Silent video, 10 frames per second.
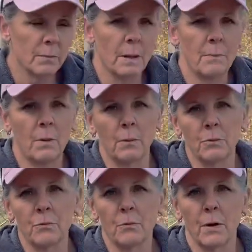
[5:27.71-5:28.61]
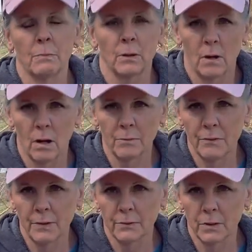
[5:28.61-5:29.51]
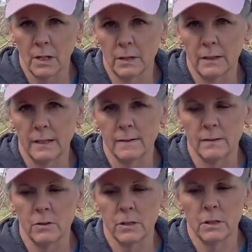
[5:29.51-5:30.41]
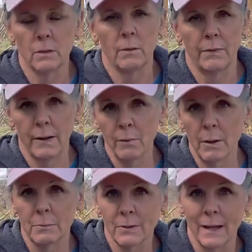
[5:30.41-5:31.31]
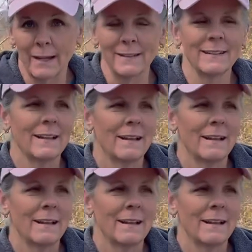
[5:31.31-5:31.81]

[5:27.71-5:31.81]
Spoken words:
of my bulbs from Longfield Gardens, and you can go on their website,